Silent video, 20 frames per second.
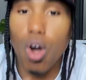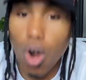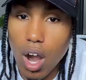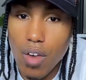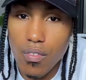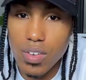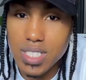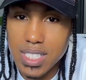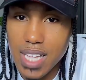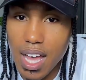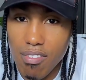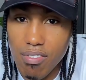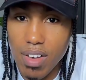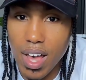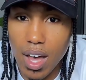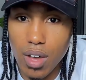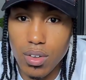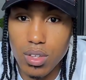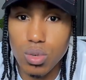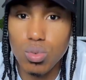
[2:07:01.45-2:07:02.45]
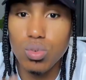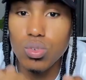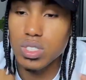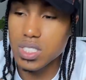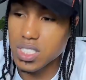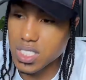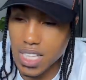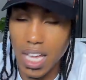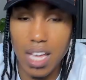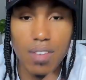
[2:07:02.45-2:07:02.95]
All I got to do is harvest
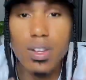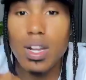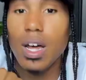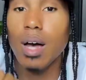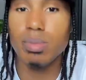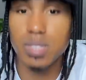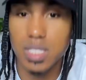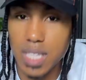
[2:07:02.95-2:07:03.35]
that value,